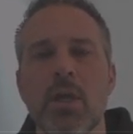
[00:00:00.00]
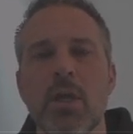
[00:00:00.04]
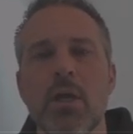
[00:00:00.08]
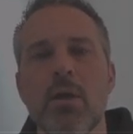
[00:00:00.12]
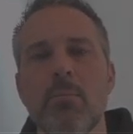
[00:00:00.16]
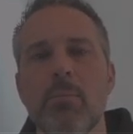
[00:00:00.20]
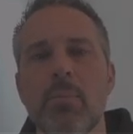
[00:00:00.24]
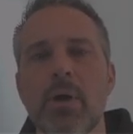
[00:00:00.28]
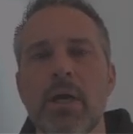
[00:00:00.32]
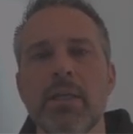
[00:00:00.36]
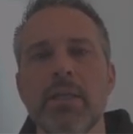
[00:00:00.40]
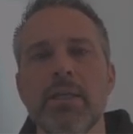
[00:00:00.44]

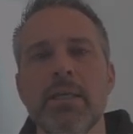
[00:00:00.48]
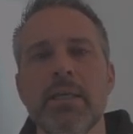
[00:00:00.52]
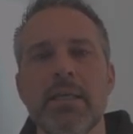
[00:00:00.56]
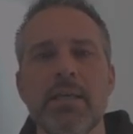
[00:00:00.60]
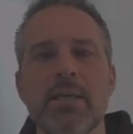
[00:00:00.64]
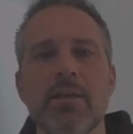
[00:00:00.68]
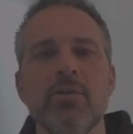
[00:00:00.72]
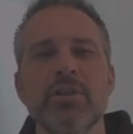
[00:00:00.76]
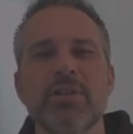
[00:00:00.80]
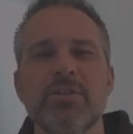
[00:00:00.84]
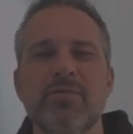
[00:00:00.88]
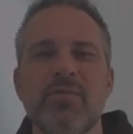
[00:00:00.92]
But
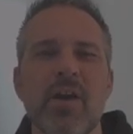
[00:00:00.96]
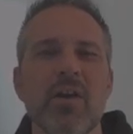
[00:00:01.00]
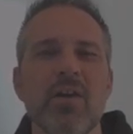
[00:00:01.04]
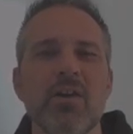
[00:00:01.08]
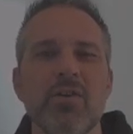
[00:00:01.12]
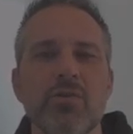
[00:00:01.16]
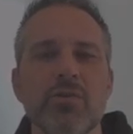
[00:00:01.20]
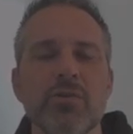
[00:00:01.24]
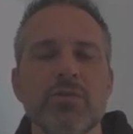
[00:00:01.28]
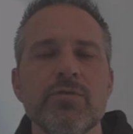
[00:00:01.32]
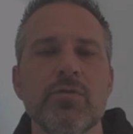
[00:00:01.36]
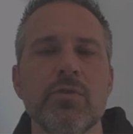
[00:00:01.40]
here it's very
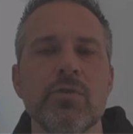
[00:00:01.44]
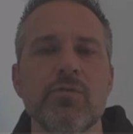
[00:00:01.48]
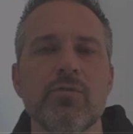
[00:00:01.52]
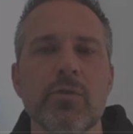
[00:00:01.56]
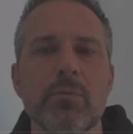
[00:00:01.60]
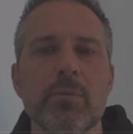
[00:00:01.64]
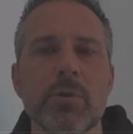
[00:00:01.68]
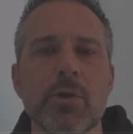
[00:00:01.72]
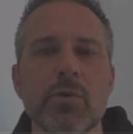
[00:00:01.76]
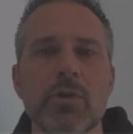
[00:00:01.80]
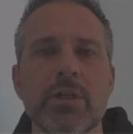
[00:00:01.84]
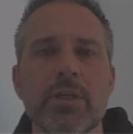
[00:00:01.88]
useful
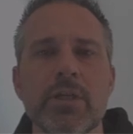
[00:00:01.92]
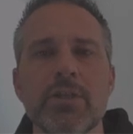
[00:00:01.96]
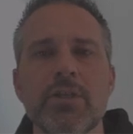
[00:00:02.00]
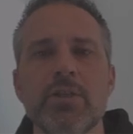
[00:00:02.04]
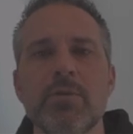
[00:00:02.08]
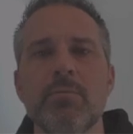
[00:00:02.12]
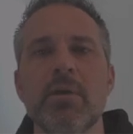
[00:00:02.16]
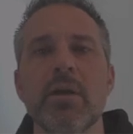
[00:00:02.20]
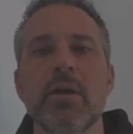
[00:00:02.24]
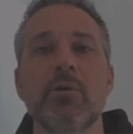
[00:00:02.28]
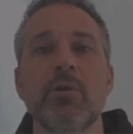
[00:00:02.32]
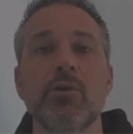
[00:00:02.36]
from Unity
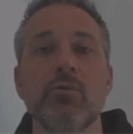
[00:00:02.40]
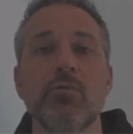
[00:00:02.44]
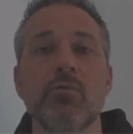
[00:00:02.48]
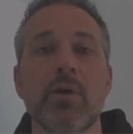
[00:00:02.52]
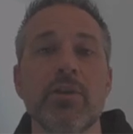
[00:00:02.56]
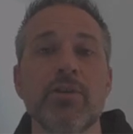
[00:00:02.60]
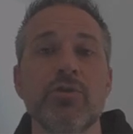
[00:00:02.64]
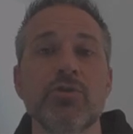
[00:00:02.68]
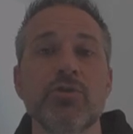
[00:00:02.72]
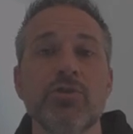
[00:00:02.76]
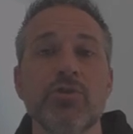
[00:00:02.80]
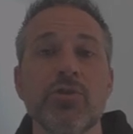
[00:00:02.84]
to be able to
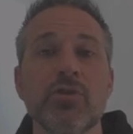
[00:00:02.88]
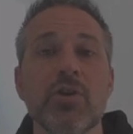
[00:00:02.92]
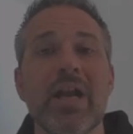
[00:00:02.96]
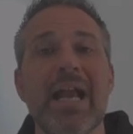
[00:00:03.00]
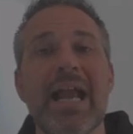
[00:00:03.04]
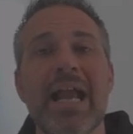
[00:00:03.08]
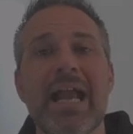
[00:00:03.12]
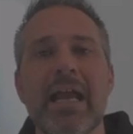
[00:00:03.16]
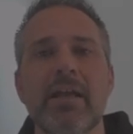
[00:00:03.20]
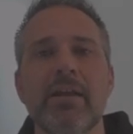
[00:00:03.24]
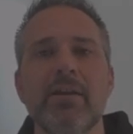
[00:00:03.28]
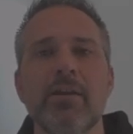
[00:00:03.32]
register
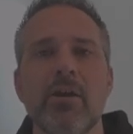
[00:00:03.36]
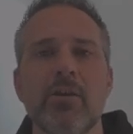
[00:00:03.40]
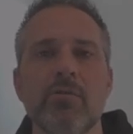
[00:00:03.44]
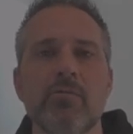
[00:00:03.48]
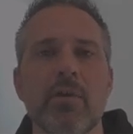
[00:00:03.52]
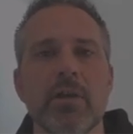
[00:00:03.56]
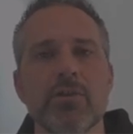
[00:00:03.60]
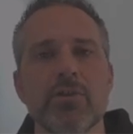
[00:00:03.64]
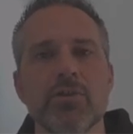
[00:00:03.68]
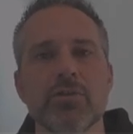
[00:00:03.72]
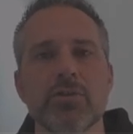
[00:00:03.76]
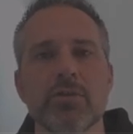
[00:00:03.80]
and
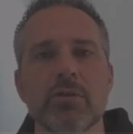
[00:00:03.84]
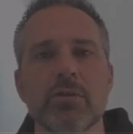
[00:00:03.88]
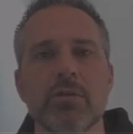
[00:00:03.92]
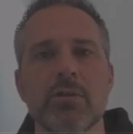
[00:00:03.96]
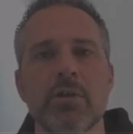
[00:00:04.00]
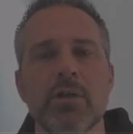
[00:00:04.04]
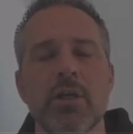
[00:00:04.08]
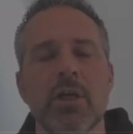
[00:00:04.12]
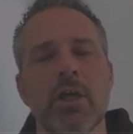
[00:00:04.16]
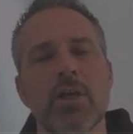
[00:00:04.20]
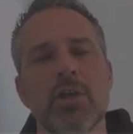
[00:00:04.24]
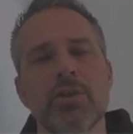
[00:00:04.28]
unregister.
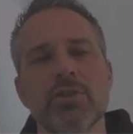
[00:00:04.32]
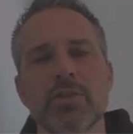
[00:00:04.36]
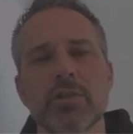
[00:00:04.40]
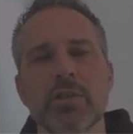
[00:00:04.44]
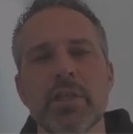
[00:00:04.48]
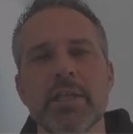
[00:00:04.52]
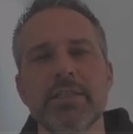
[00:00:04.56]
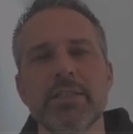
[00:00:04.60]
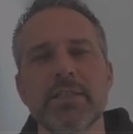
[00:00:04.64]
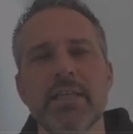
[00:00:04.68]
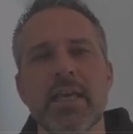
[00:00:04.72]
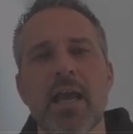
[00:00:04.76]
So
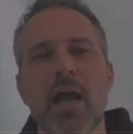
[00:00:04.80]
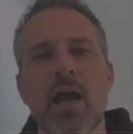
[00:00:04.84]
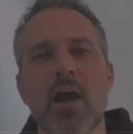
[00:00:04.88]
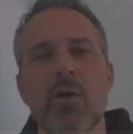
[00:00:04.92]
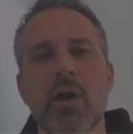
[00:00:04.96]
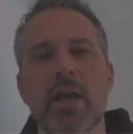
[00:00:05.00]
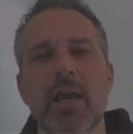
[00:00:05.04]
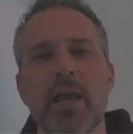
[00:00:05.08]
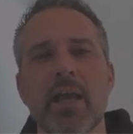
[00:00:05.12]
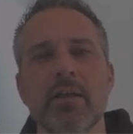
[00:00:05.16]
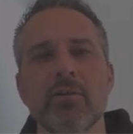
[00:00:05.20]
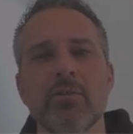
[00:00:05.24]
let's see how
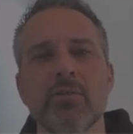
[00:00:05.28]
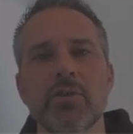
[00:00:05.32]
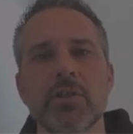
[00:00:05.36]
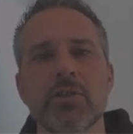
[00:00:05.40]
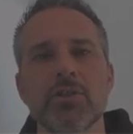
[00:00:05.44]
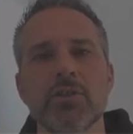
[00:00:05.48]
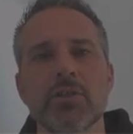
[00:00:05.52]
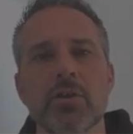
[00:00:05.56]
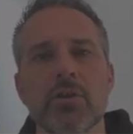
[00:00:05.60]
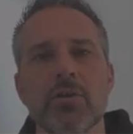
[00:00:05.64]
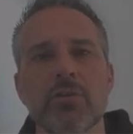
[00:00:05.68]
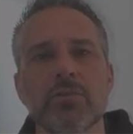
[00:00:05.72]
I handle
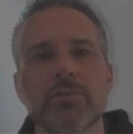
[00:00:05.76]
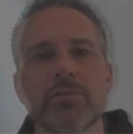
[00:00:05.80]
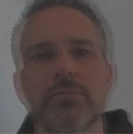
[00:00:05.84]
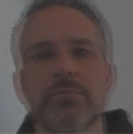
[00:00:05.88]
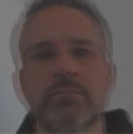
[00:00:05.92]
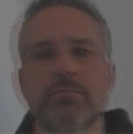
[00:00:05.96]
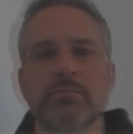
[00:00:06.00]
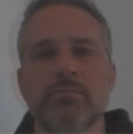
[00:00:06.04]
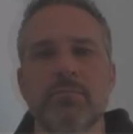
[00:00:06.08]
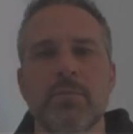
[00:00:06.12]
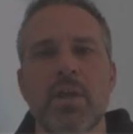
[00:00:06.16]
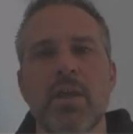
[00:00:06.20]
each of those.
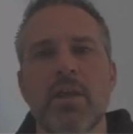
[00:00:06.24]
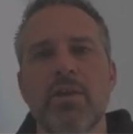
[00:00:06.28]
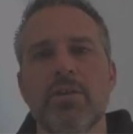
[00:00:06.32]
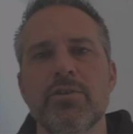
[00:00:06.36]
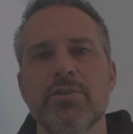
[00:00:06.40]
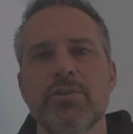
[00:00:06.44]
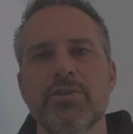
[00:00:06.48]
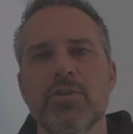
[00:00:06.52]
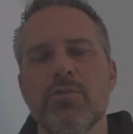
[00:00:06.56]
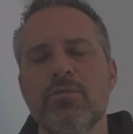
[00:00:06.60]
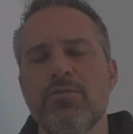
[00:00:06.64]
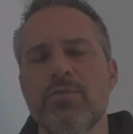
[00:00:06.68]

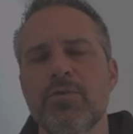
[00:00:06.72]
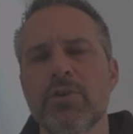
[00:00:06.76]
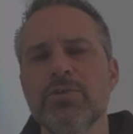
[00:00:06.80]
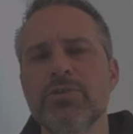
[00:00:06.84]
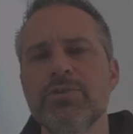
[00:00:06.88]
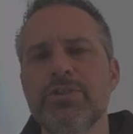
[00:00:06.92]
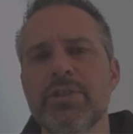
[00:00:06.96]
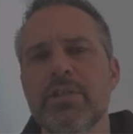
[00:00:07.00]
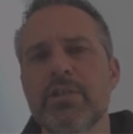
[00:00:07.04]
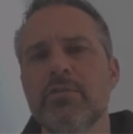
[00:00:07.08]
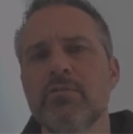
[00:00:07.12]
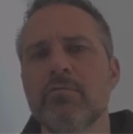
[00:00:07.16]
So
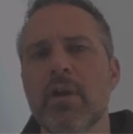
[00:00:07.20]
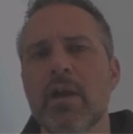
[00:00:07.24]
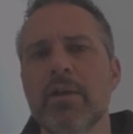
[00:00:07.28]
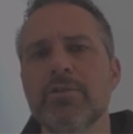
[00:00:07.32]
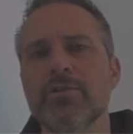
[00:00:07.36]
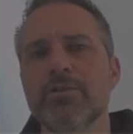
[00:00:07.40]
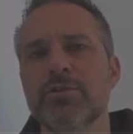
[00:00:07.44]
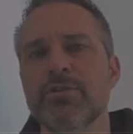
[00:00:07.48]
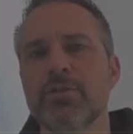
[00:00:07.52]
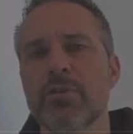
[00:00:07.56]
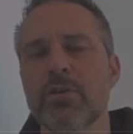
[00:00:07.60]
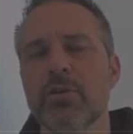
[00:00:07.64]
first in
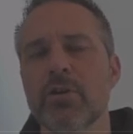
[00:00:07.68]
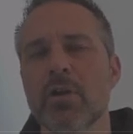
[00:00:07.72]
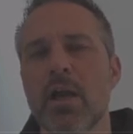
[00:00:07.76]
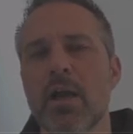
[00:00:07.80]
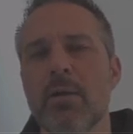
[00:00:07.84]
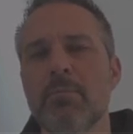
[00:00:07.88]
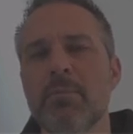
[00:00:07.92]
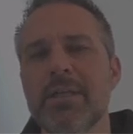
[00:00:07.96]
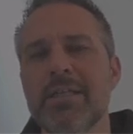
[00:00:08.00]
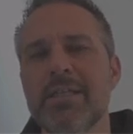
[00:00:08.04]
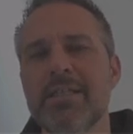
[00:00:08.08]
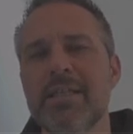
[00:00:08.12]
register,
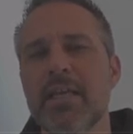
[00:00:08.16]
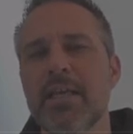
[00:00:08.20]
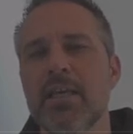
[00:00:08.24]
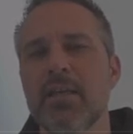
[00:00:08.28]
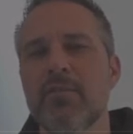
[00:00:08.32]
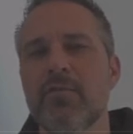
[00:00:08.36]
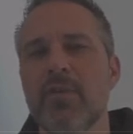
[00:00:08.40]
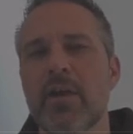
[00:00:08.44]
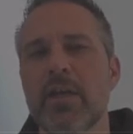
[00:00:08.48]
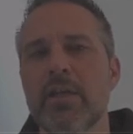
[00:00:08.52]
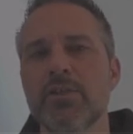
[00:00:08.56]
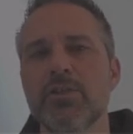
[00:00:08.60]
I'm going to take
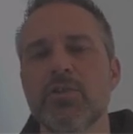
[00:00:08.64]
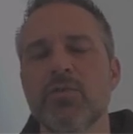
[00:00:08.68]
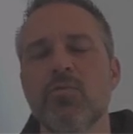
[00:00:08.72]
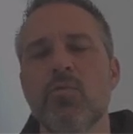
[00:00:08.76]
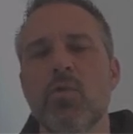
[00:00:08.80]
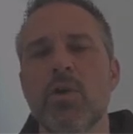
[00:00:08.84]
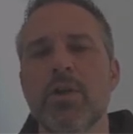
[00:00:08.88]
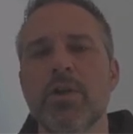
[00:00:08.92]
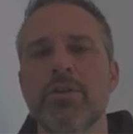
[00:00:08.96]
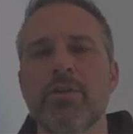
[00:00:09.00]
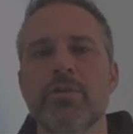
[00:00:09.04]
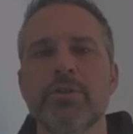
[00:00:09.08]
advantage of
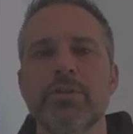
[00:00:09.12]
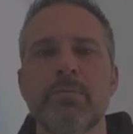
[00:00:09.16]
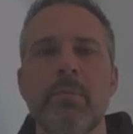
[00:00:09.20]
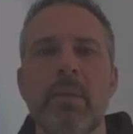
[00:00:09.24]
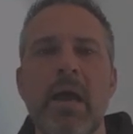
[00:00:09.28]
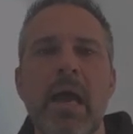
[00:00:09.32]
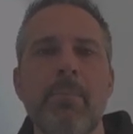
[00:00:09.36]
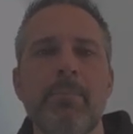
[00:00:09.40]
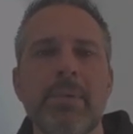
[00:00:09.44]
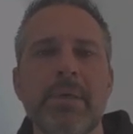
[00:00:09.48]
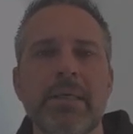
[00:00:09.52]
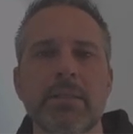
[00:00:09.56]
one of those
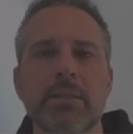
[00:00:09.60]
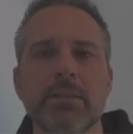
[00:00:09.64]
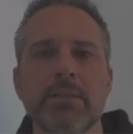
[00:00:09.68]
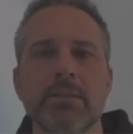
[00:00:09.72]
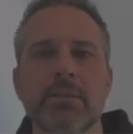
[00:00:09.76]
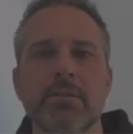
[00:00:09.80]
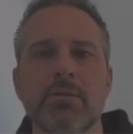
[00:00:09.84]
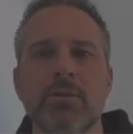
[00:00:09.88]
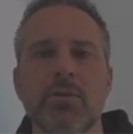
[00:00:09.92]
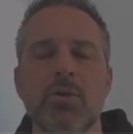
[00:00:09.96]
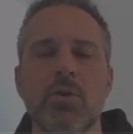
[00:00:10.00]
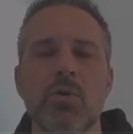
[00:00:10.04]

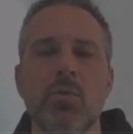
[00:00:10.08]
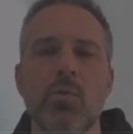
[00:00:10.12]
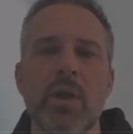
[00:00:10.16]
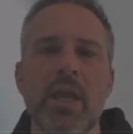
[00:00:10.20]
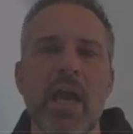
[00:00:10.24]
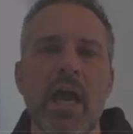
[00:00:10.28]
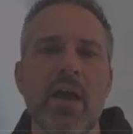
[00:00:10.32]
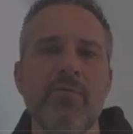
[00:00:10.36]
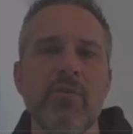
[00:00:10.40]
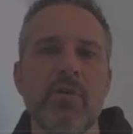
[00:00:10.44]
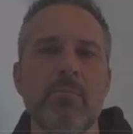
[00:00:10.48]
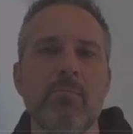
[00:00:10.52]
mappings. We
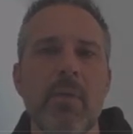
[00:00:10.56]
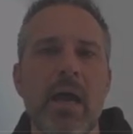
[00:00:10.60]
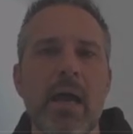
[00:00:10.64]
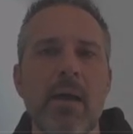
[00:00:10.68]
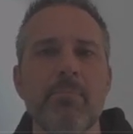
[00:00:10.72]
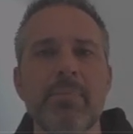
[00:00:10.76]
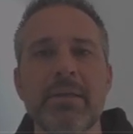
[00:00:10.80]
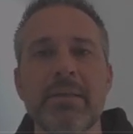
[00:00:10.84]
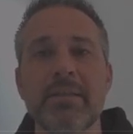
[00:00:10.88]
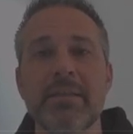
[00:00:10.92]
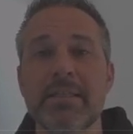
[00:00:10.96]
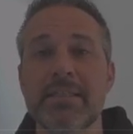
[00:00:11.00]
have a
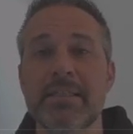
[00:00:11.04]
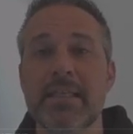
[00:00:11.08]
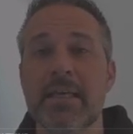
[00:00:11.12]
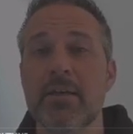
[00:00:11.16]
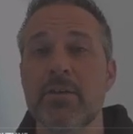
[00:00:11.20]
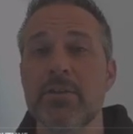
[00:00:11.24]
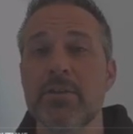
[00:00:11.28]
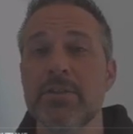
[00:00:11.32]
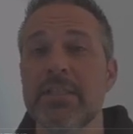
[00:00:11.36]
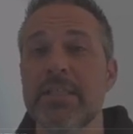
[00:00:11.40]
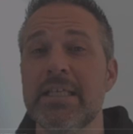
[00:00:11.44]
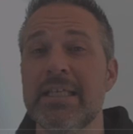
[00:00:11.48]
mapping that
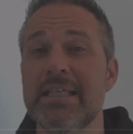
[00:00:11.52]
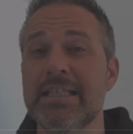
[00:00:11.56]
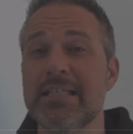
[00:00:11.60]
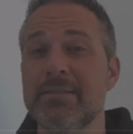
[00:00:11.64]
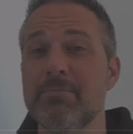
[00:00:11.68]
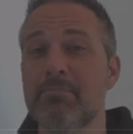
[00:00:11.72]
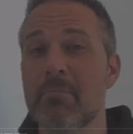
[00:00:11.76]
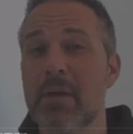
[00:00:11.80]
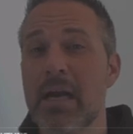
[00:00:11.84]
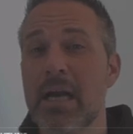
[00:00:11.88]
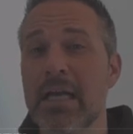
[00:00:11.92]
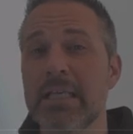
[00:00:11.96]
tells is
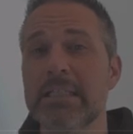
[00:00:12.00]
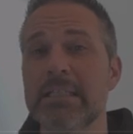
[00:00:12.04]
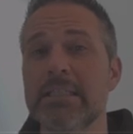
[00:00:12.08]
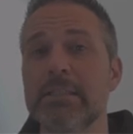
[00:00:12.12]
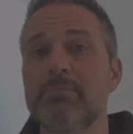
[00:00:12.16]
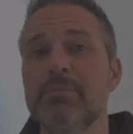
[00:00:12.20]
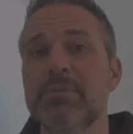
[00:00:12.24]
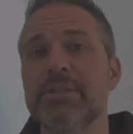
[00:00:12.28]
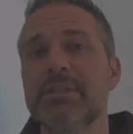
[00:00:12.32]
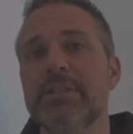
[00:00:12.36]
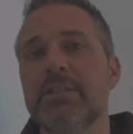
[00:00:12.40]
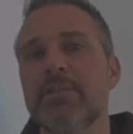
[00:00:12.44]
my
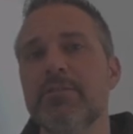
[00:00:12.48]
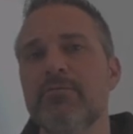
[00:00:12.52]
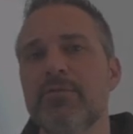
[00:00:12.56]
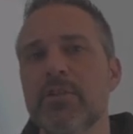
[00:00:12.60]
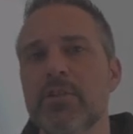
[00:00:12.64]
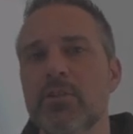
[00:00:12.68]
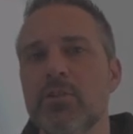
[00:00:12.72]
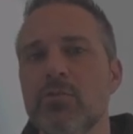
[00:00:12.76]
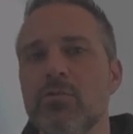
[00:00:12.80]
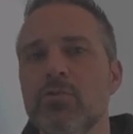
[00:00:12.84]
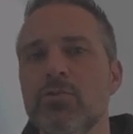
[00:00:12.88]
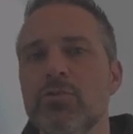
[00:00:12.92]

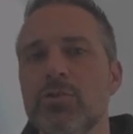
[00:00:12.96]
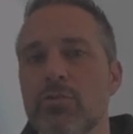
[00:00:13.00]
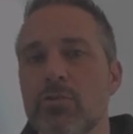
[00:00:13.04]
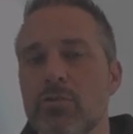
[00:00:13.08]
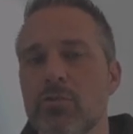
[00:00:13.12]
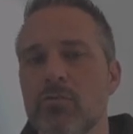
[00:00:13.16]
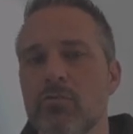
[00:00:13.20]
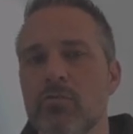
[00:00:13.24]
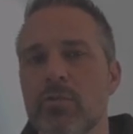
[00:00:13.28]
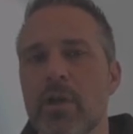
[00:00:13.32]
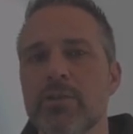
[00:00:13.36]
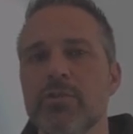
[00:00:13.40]
specific
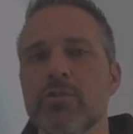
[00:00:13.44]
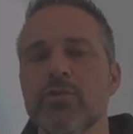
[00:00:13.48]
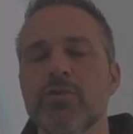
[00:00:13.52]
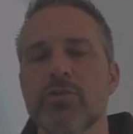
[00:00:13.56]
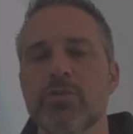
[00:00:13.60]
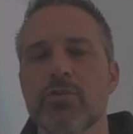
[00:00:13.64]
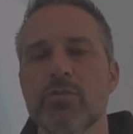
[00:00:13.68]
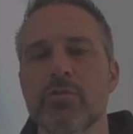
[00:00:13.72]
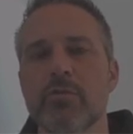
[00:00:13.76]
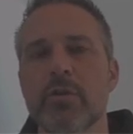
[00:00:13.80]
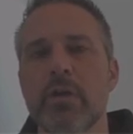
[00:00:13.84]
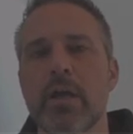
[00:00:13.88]
user
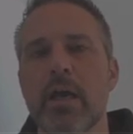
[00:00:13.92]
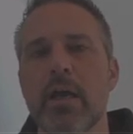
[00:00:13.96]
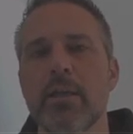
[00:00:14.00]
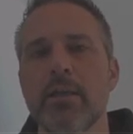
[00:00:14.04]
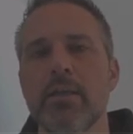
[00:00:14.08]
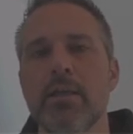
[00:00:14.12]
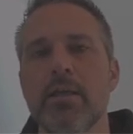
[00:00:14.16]
registered or not.